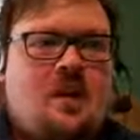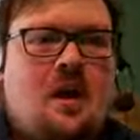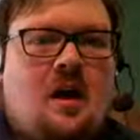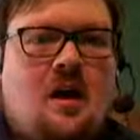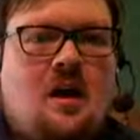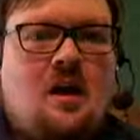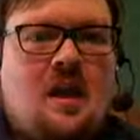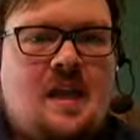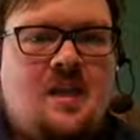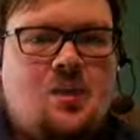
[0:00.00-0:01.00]

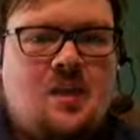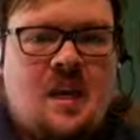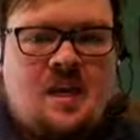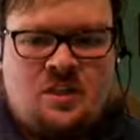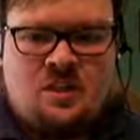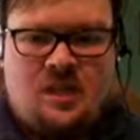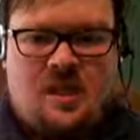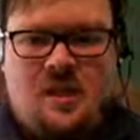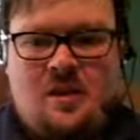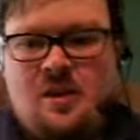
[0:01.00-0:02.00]
And you can
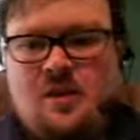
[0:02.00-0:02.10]
actually